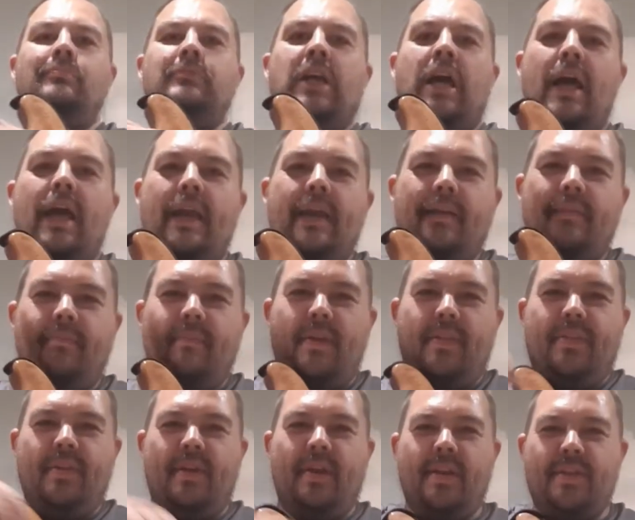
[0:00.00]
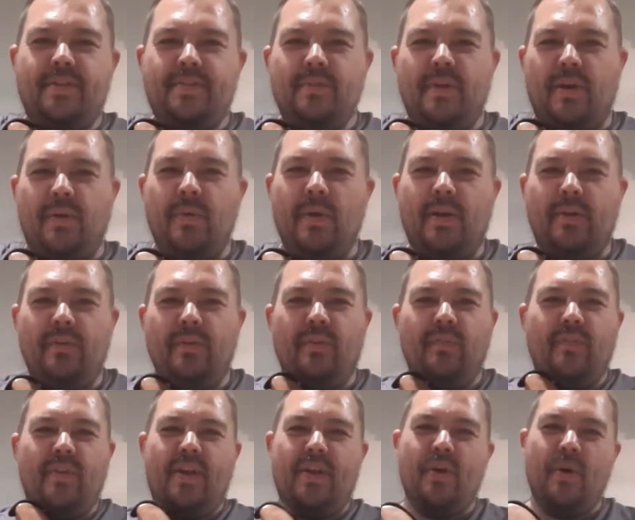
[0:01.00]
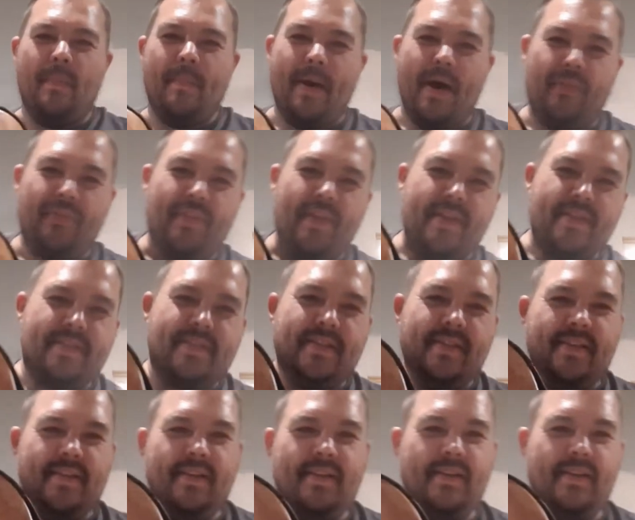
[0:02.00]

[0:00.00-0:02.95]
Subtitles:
Hey, I thought I'd do a quick little video about this